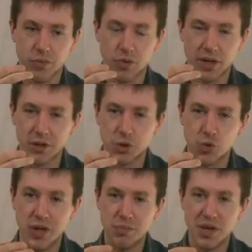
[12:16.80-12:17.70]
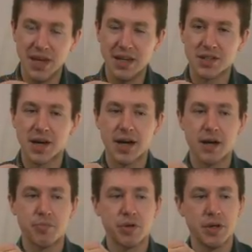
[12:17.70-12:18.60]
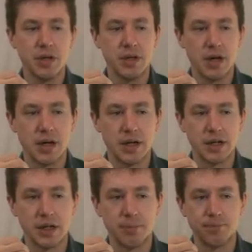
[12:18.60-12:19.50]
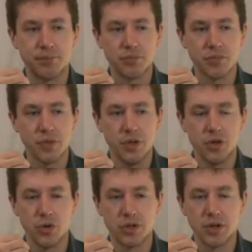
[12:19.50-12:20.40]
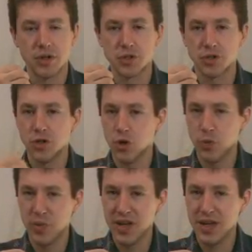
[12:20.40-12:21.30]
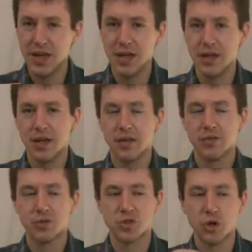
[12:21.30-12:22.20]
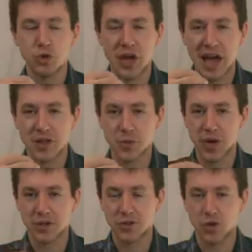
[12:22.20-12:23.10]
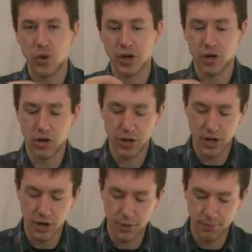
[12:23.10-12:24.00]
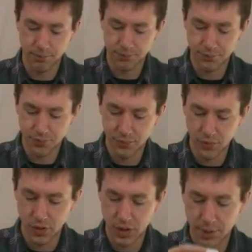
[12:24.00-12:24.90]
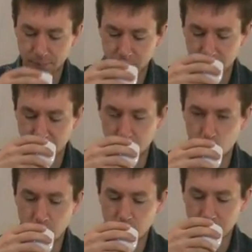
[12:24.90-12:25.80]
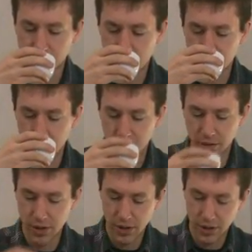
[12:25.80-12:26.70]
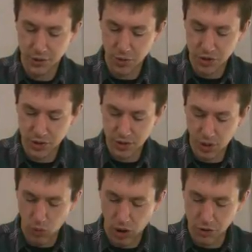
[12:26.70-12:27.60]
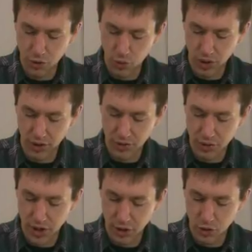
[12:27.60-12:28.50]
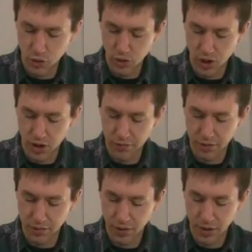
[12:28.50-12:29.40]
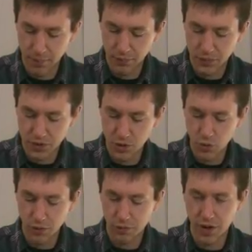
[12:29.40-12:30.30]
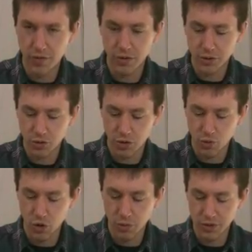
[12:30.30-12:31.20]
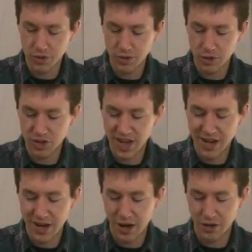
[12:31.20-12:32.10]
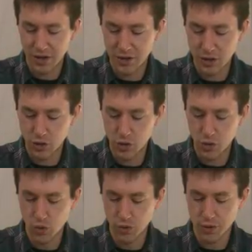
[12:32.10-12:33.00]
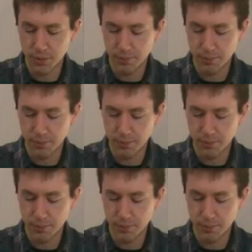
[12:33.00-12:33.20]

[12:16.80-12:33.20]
like a sweet pea type, a snow pea. There's those aspects going on here. Okay, I'm giving one more shot here, especially as I do want to let this kind of cool off and see what flavors or aromas stand out as it cools.